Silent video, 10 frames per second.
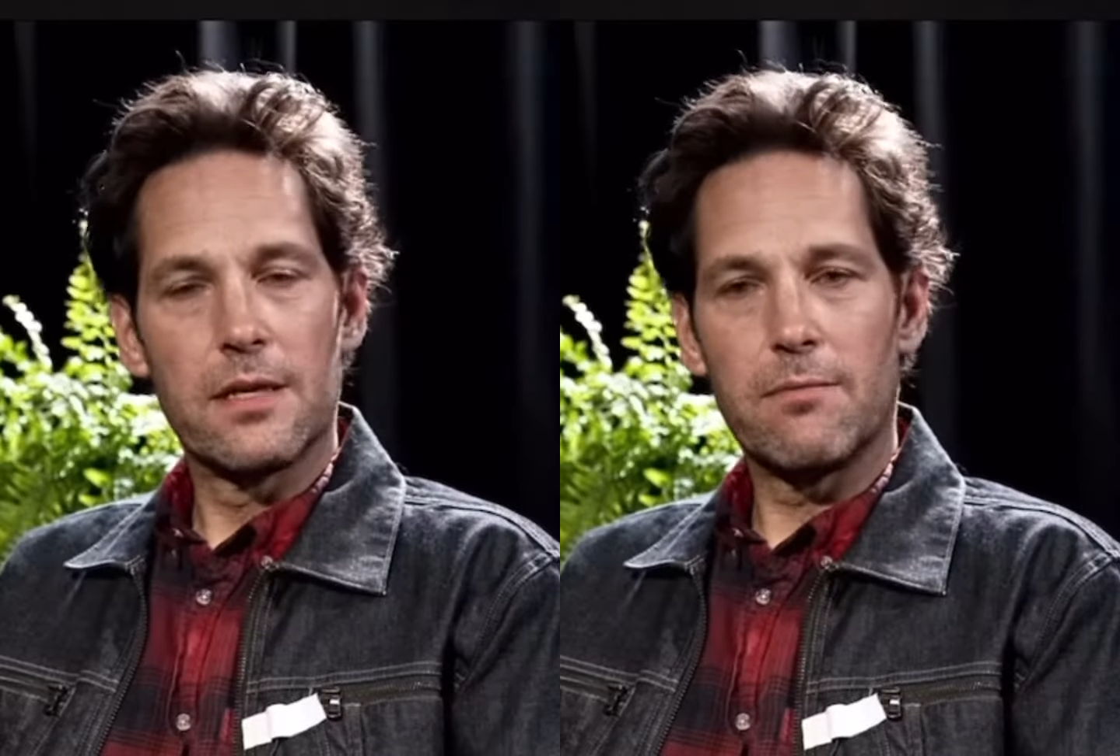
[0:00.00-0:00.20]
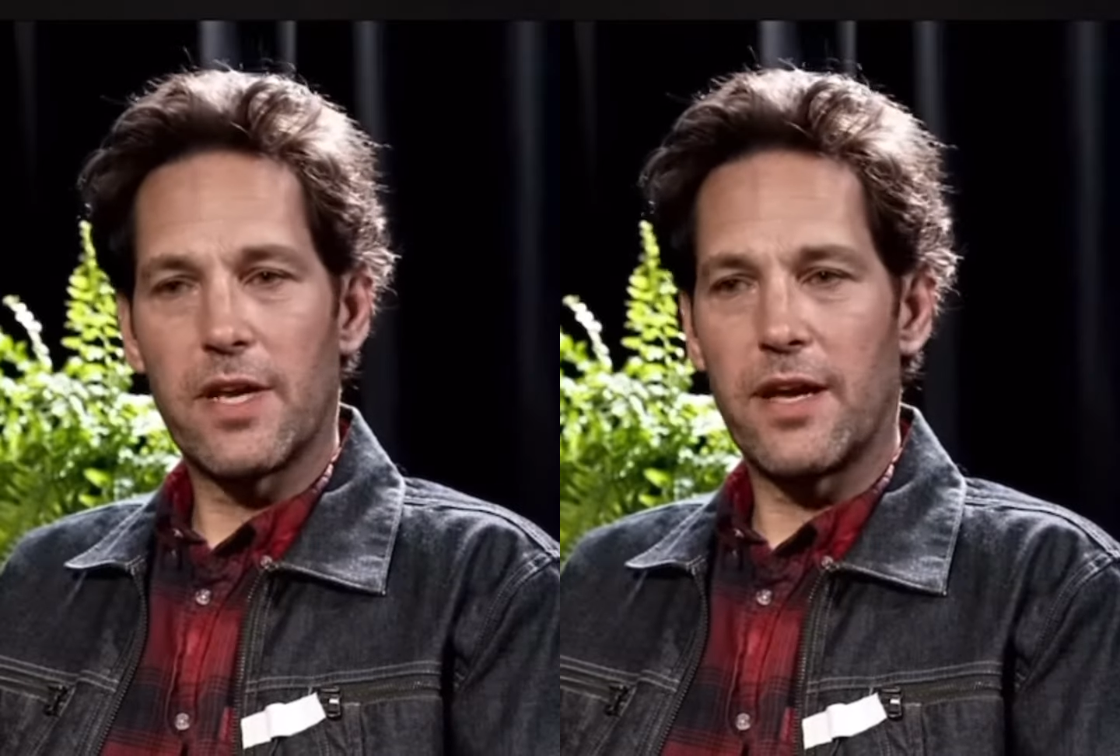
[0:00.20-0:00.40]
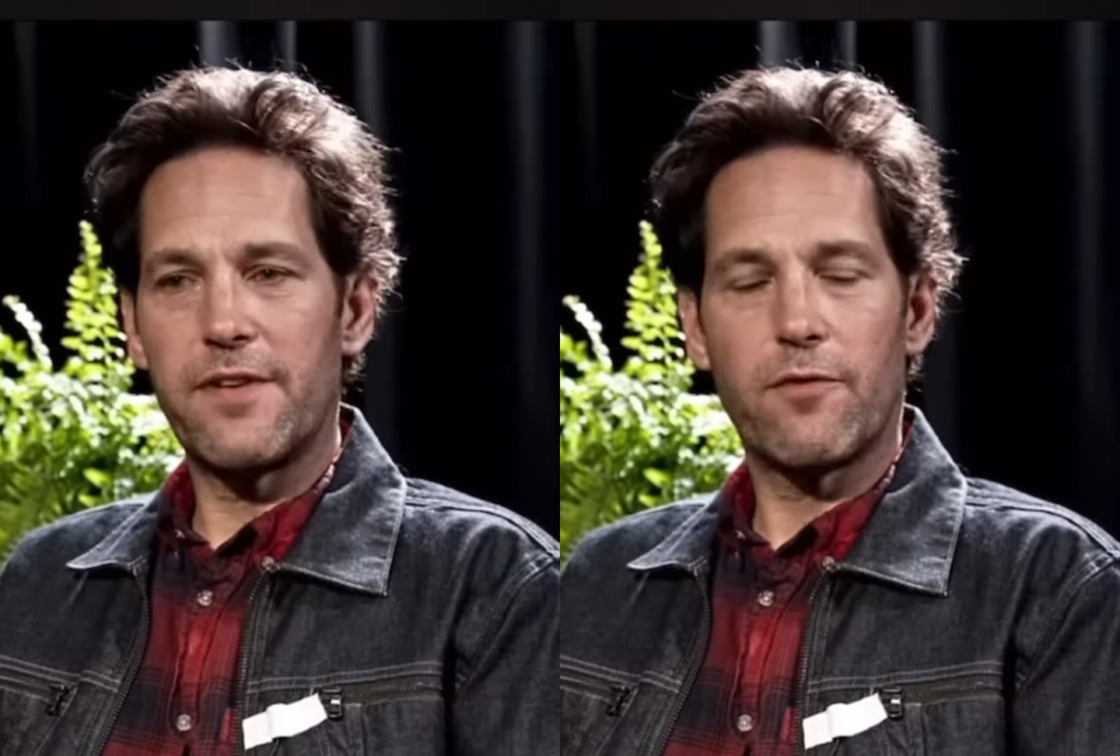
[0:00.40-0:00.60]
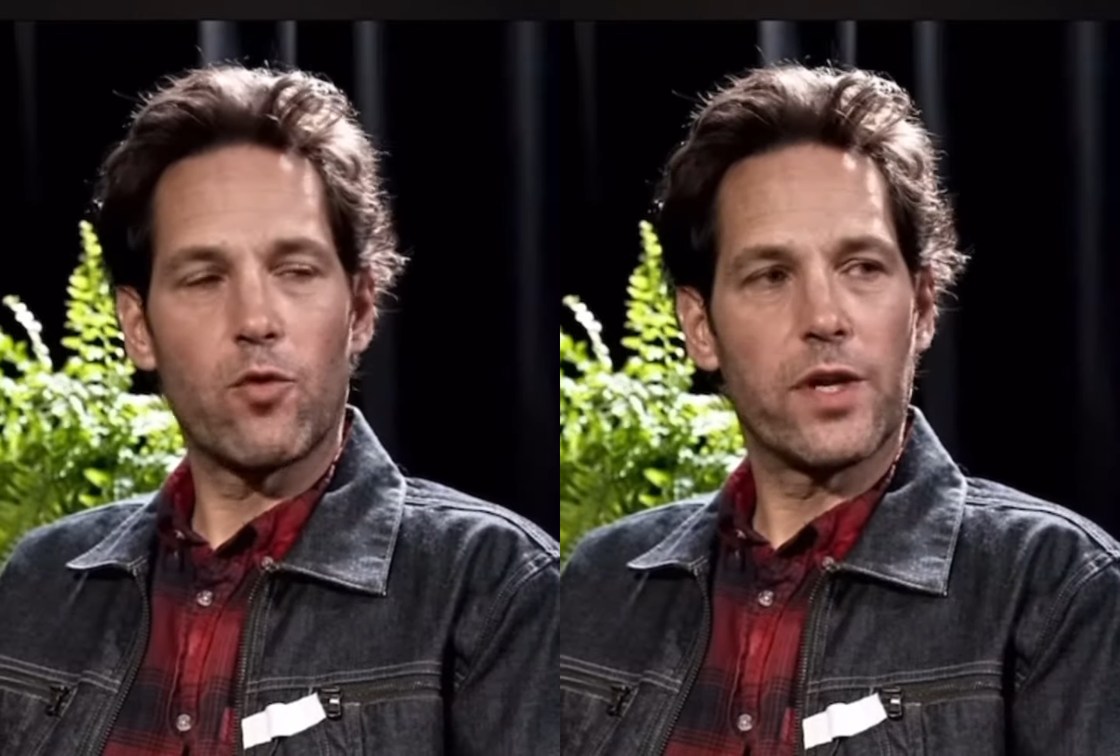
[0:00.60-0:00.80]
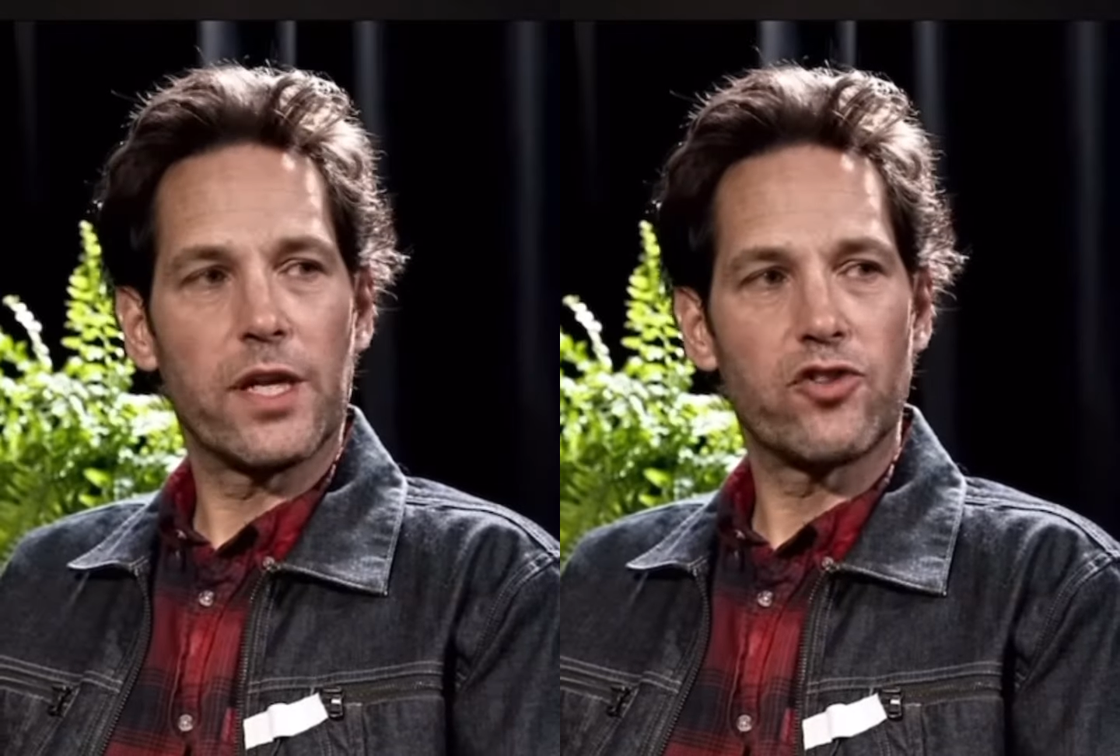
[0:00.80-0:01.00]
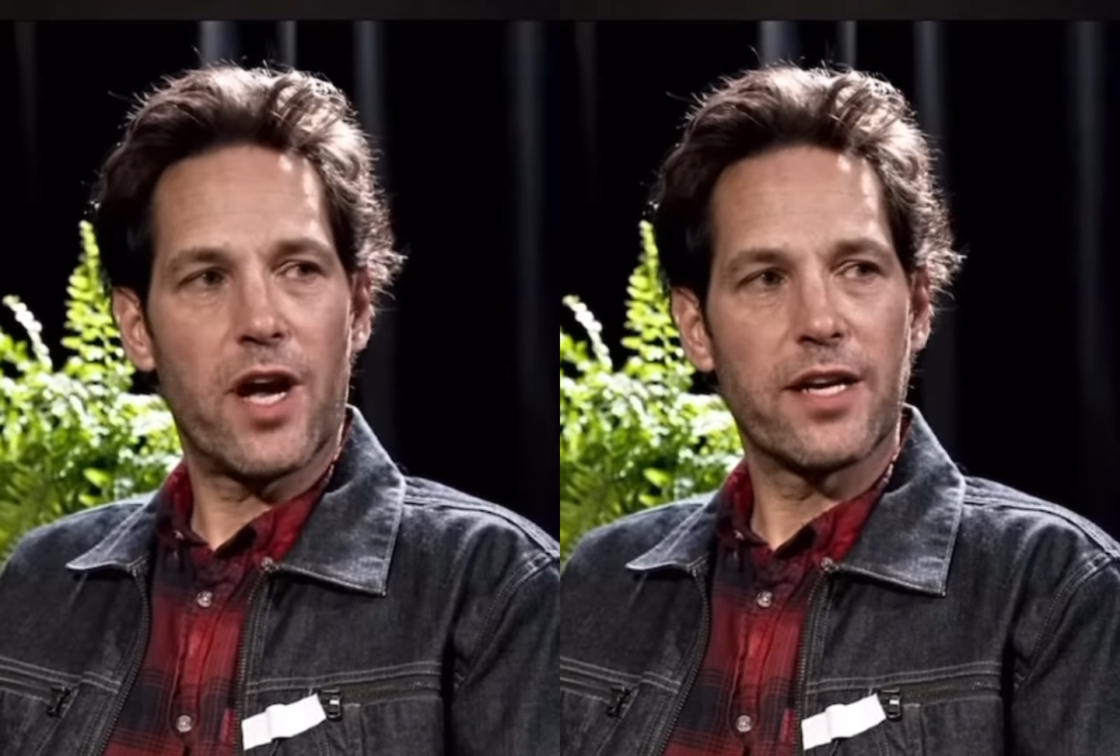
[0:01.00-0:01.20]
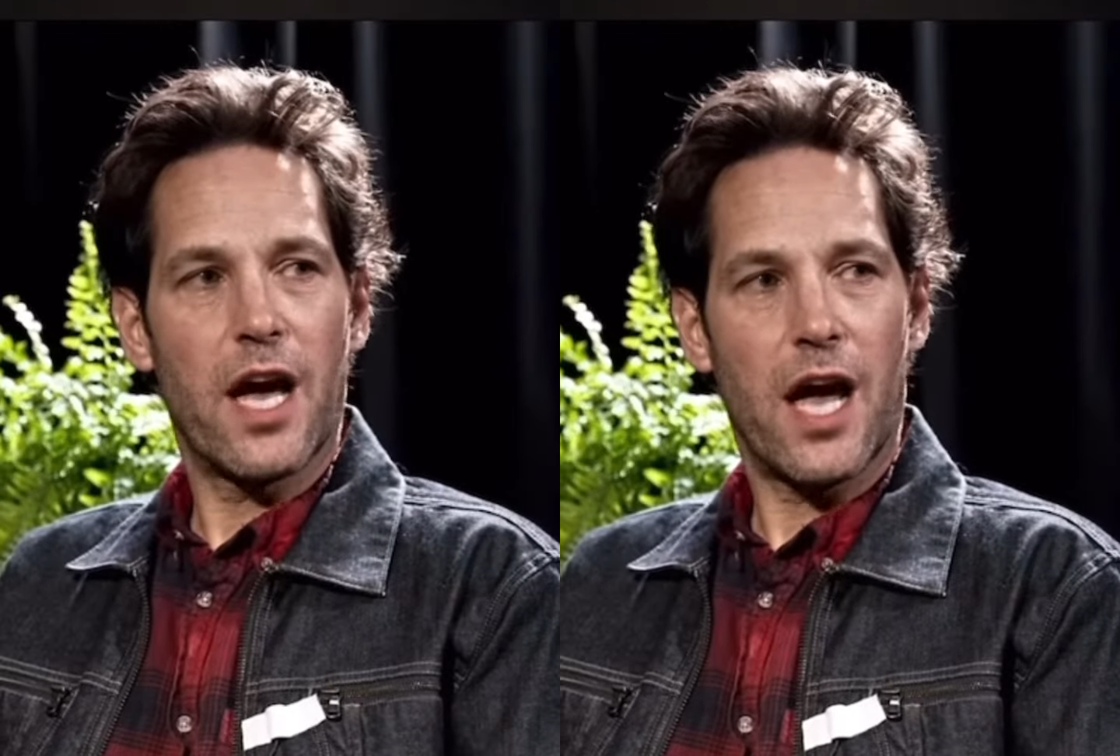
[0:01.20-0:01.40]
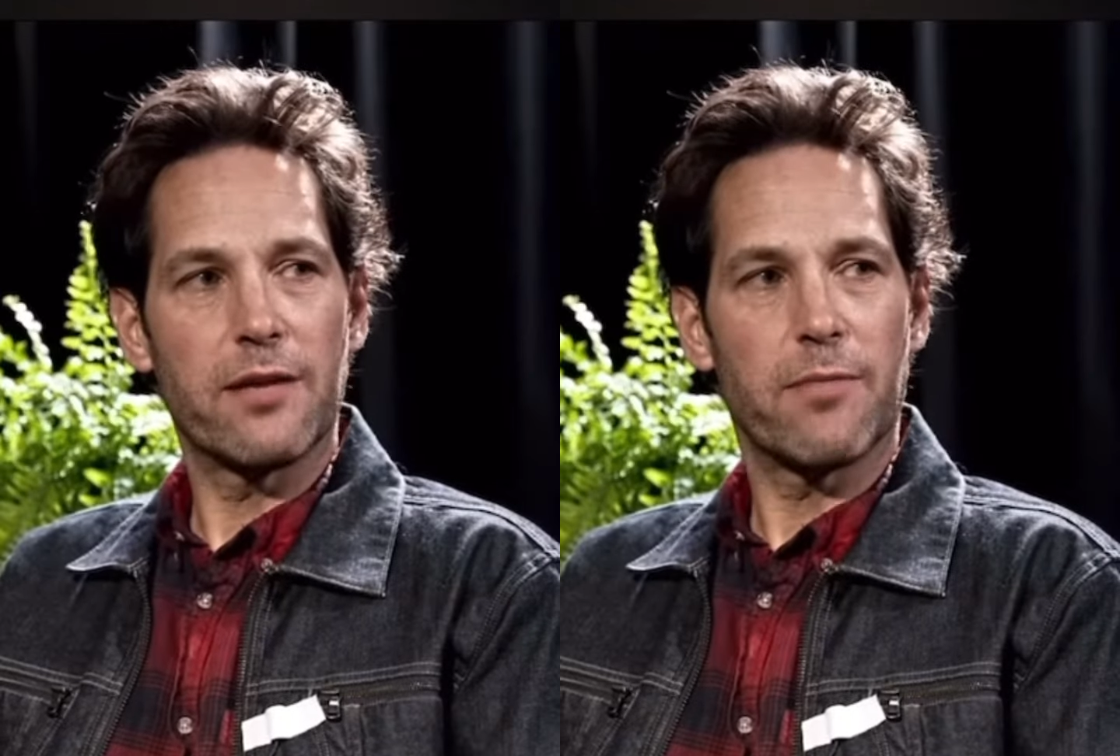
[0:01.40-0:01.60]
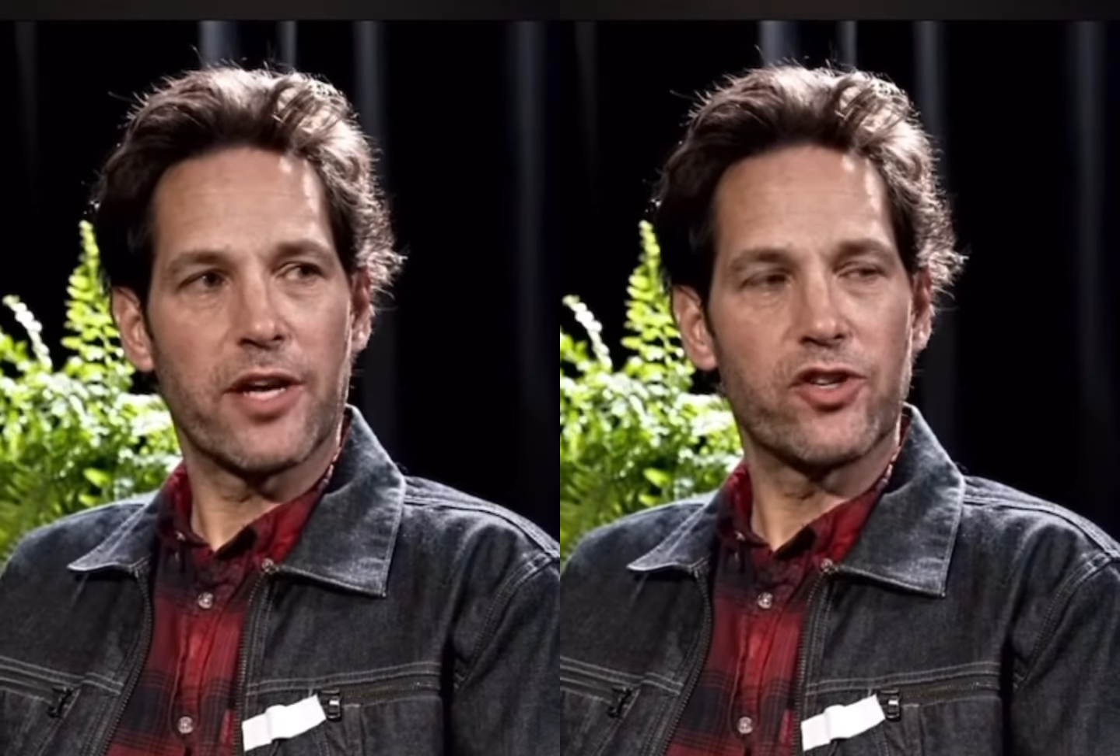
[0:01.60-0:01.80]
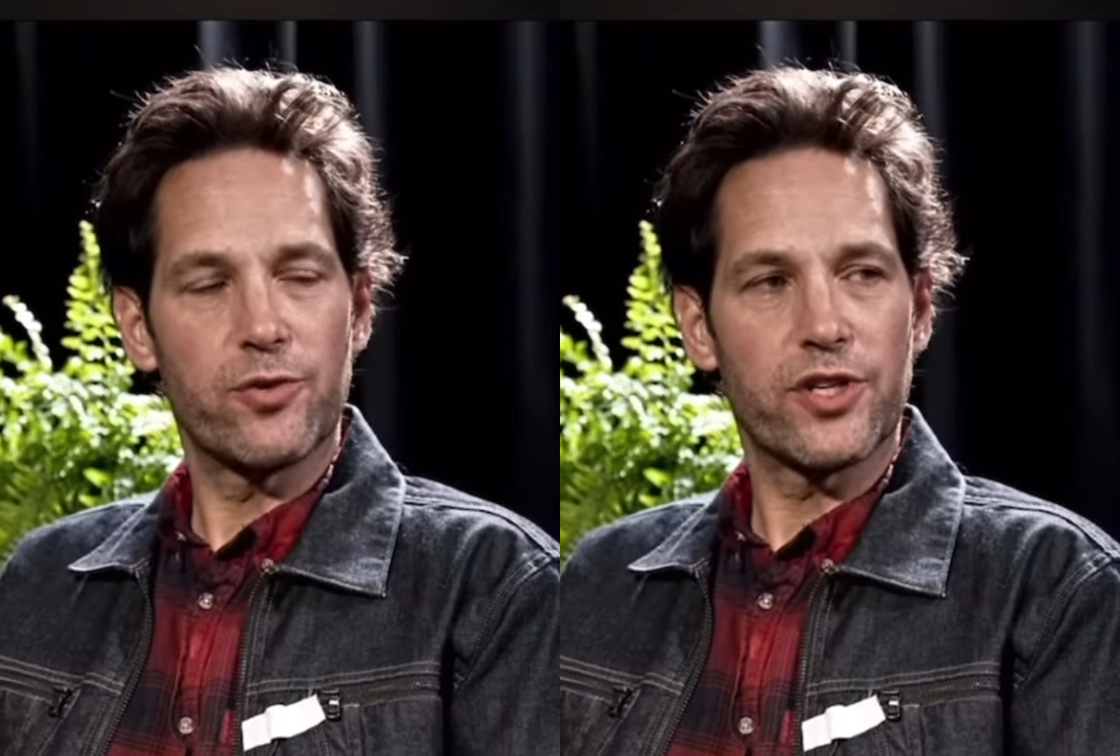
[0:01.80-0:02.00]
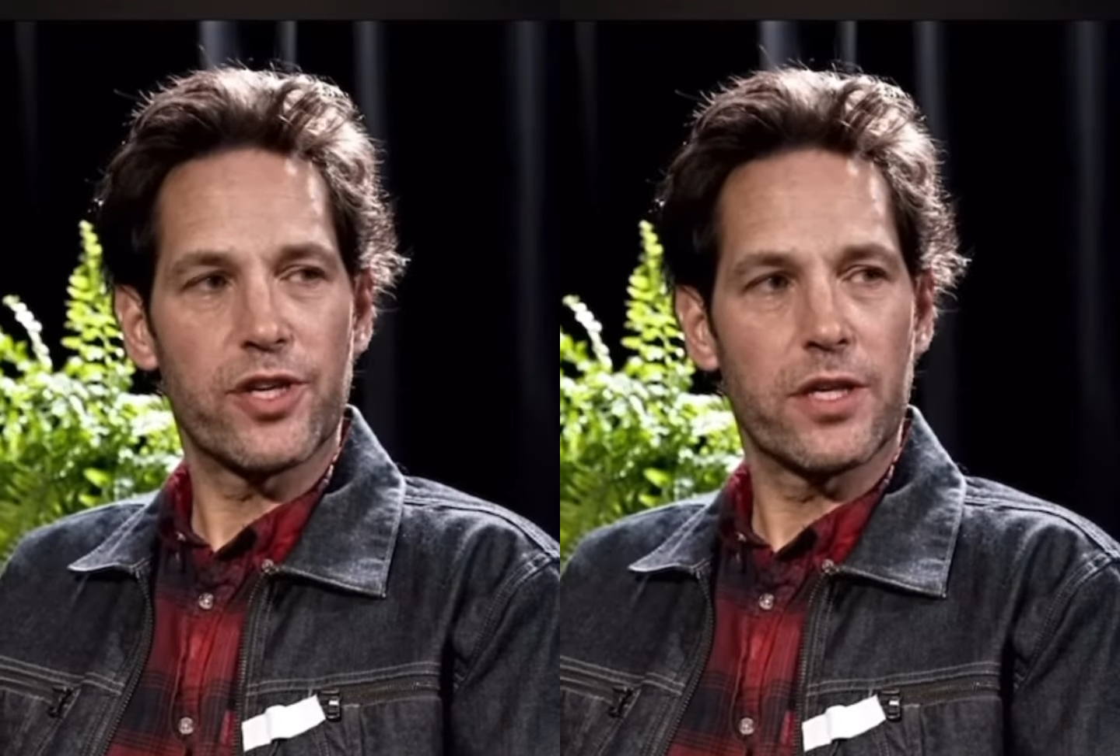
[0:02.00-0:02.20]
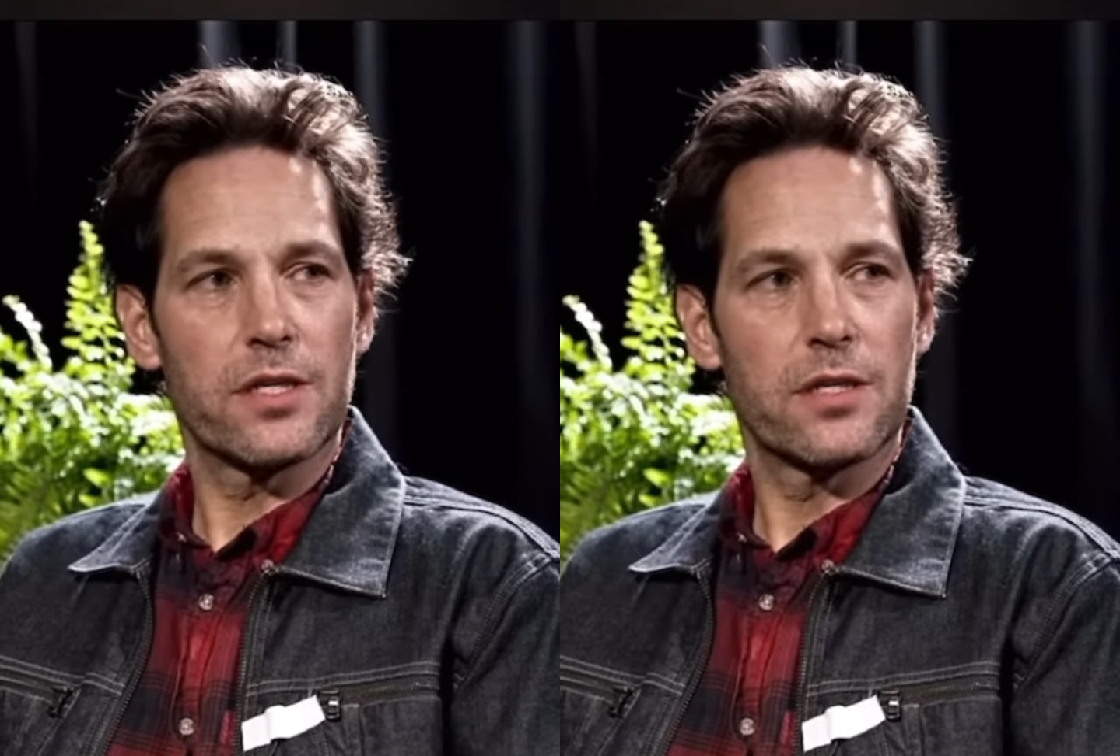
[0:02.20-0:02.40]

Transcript: But I've never really tried to hide my Jewishness.